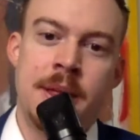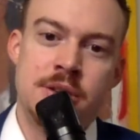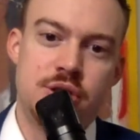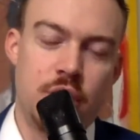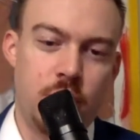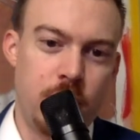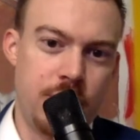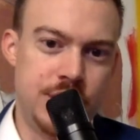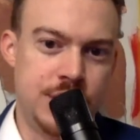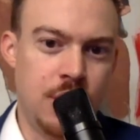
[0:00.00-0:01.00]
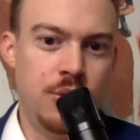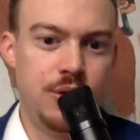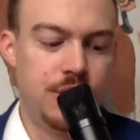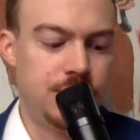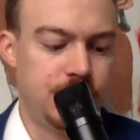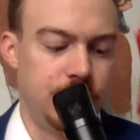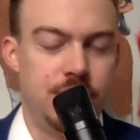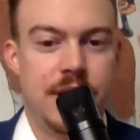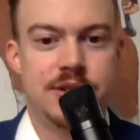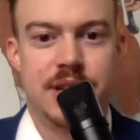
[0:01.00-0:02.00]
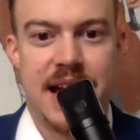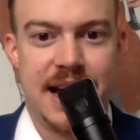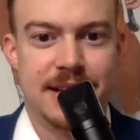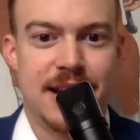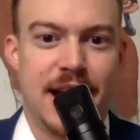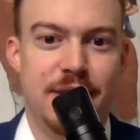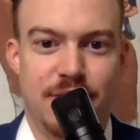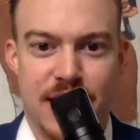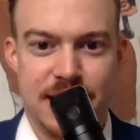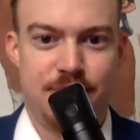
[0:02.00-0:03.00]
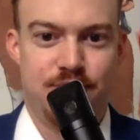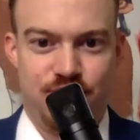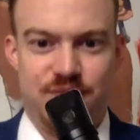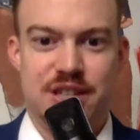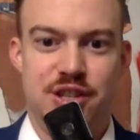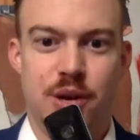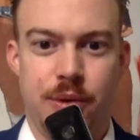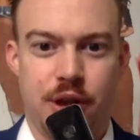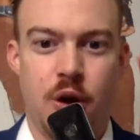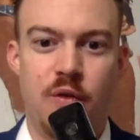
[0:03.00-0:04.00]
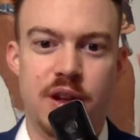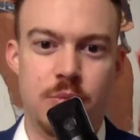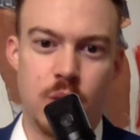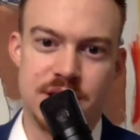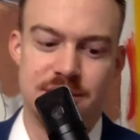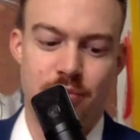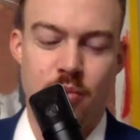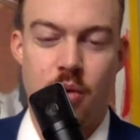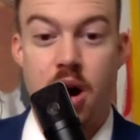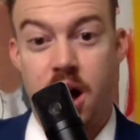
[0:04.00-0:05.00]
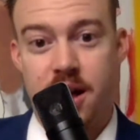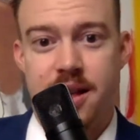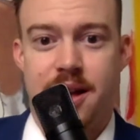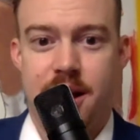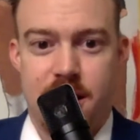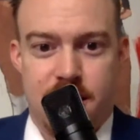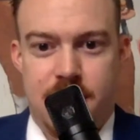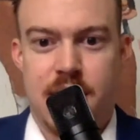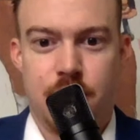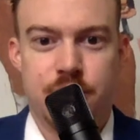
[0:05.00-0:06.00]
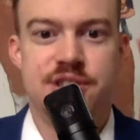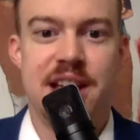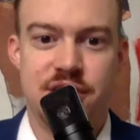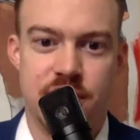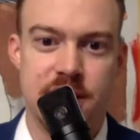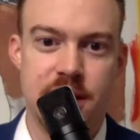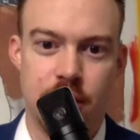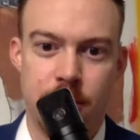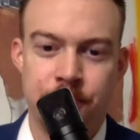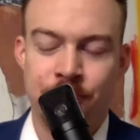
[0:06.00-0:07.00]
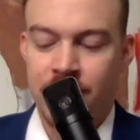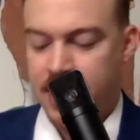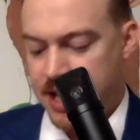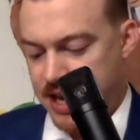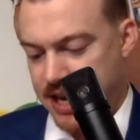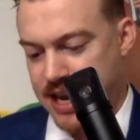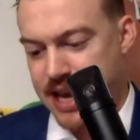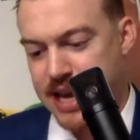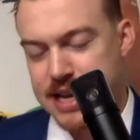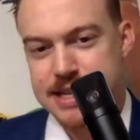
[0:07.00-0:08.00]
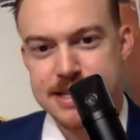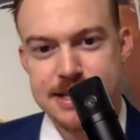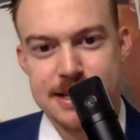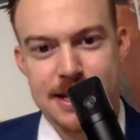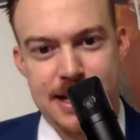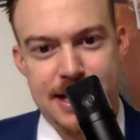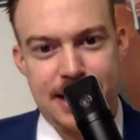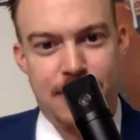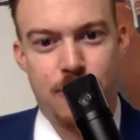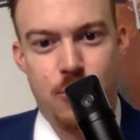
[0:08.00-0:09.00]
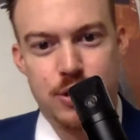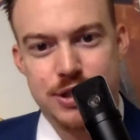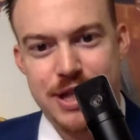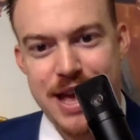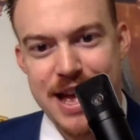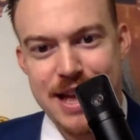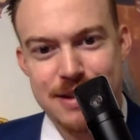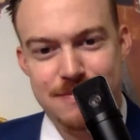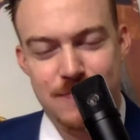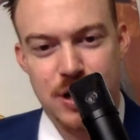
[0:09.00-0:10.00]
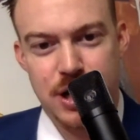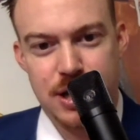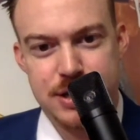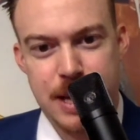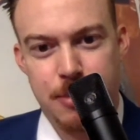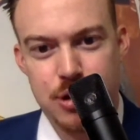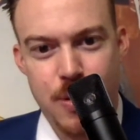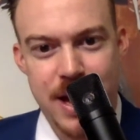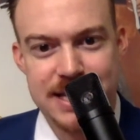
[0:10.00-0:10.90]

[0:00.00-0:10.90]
So the donors, 2009, kind of like this year with COVID, was a recession year. And of course, W.A.